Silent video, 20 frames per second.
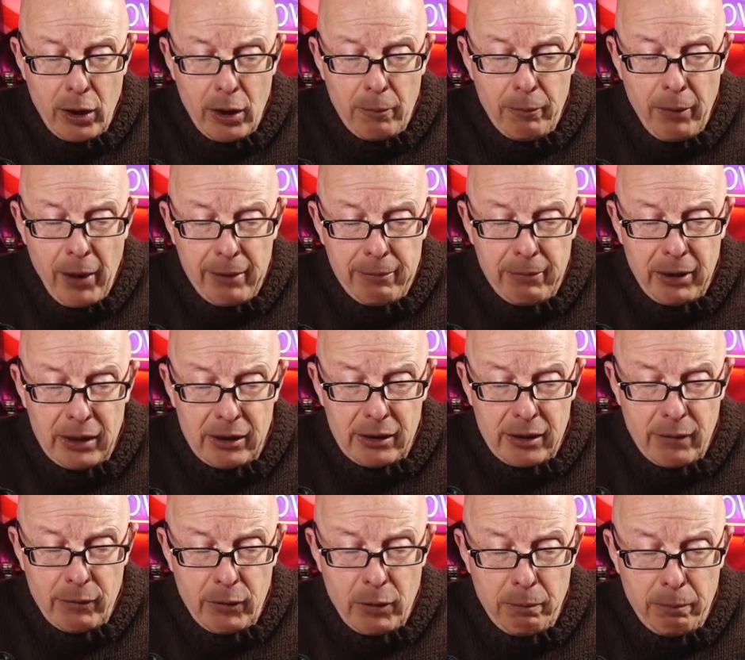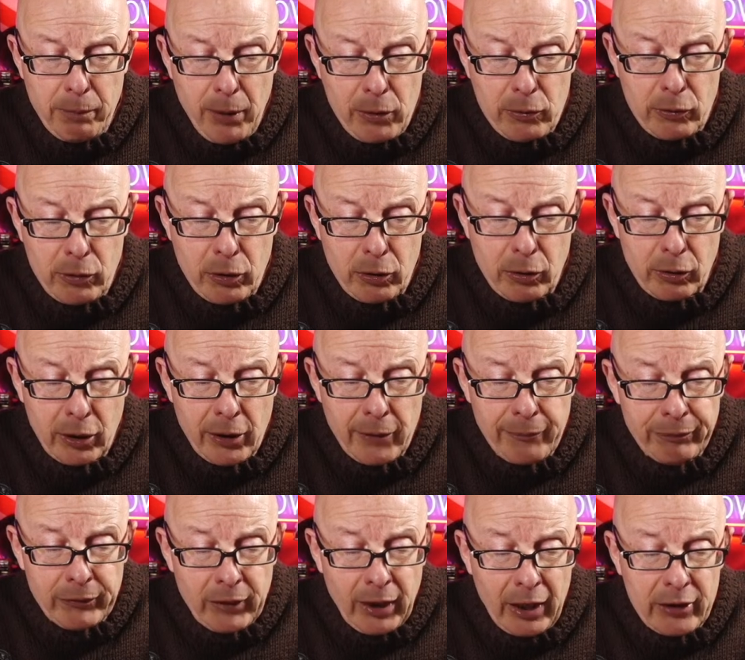by means of the boat hook,
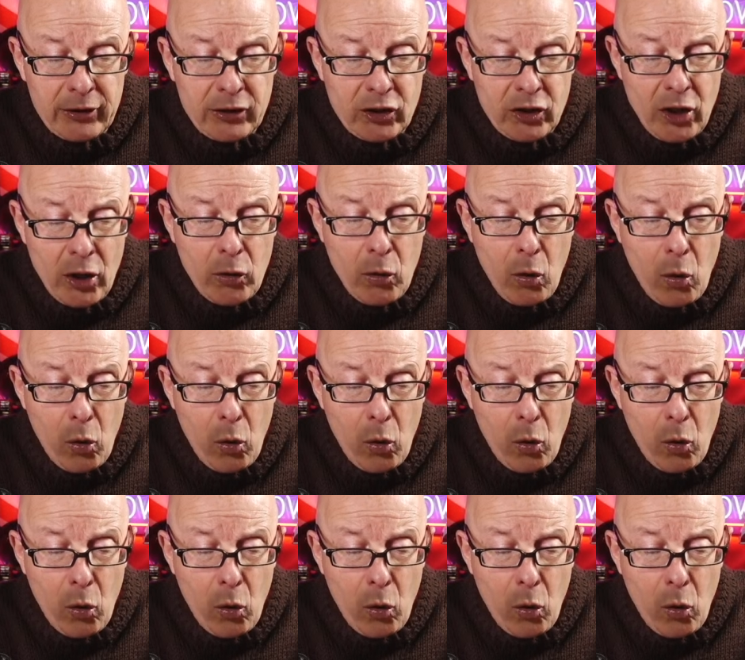and so